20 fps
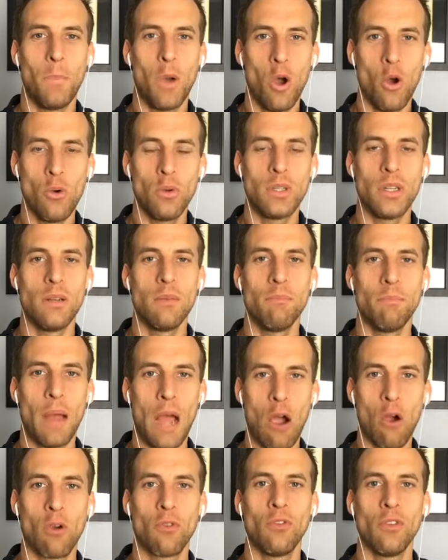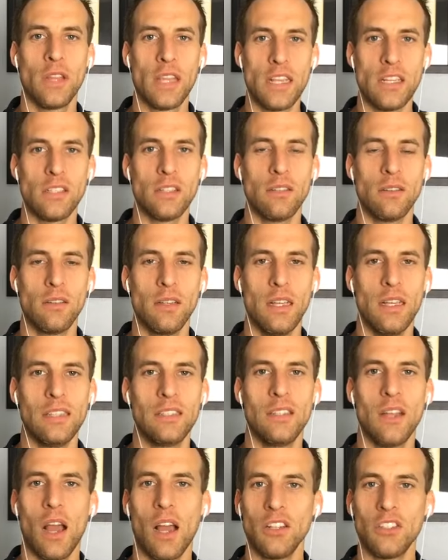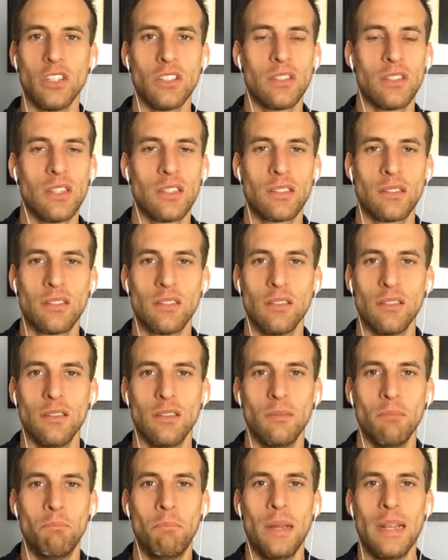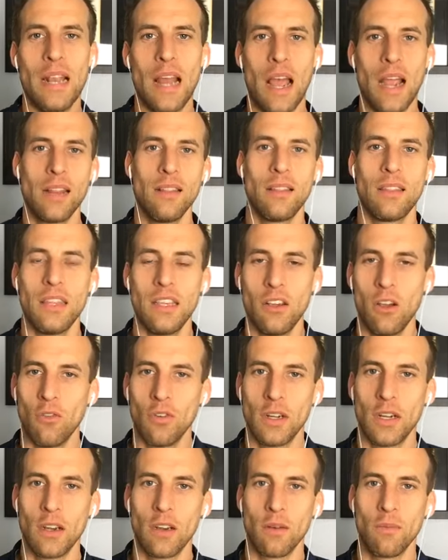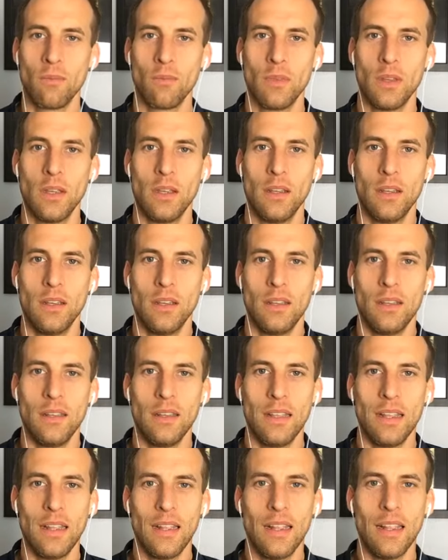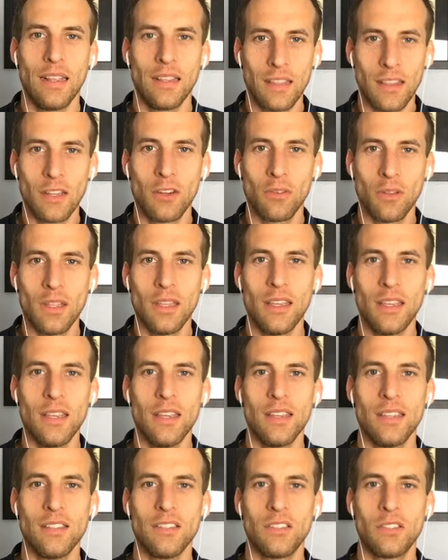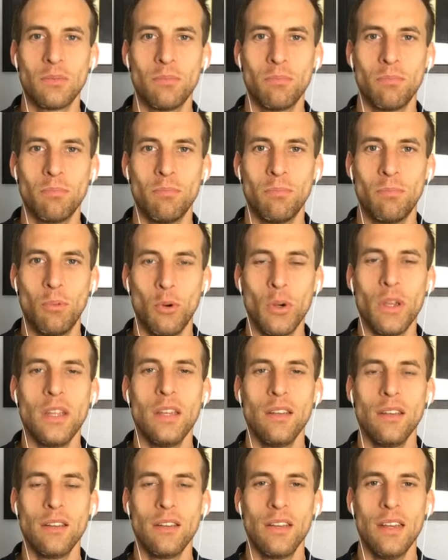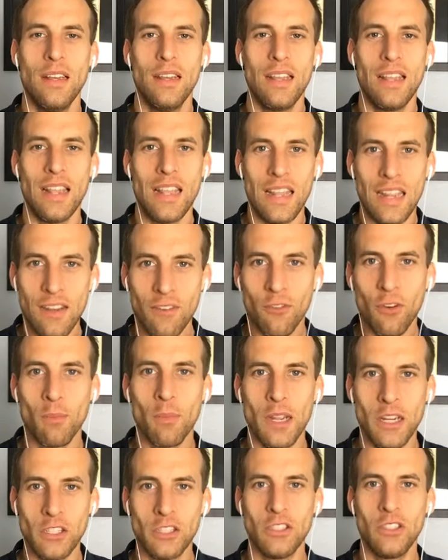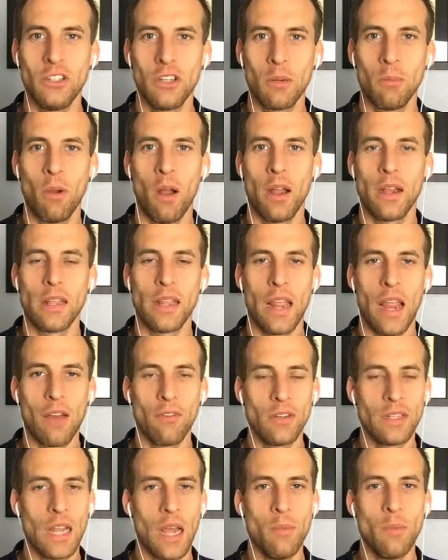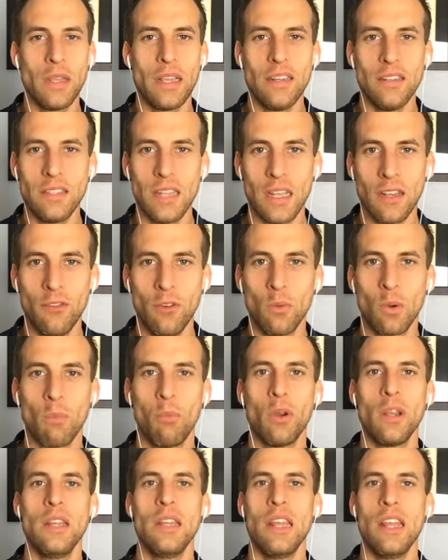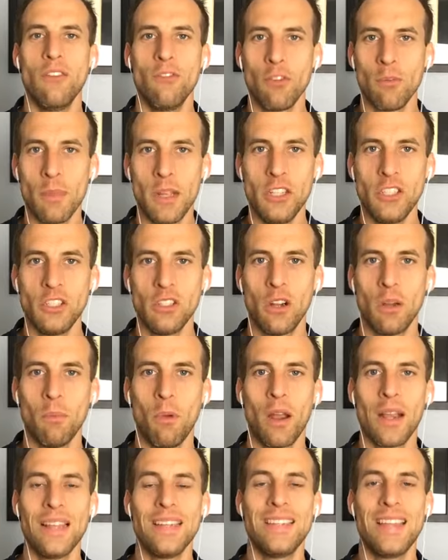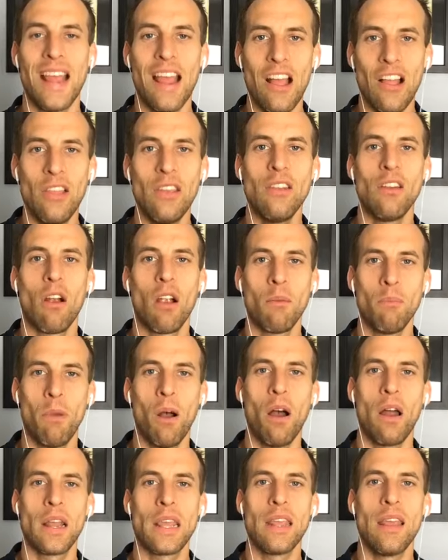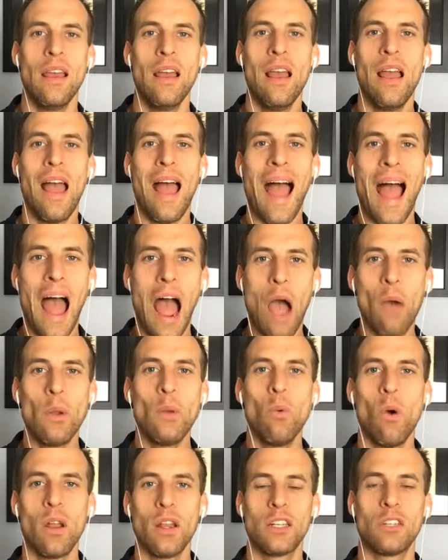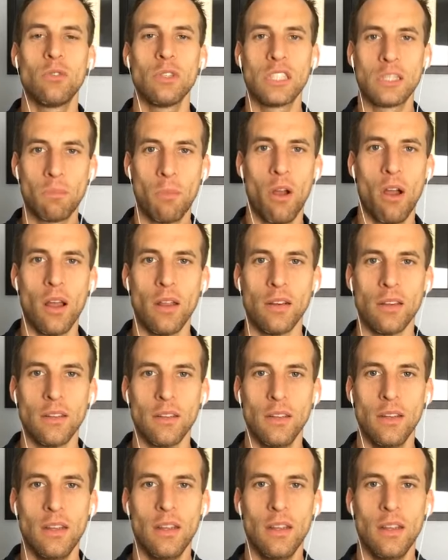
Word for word: potent, powerful agent. It's not just this benign thing over here. It literally is putting information in your body. Every time we intake food, we're putting information in our body, telling our body how we want it to respond.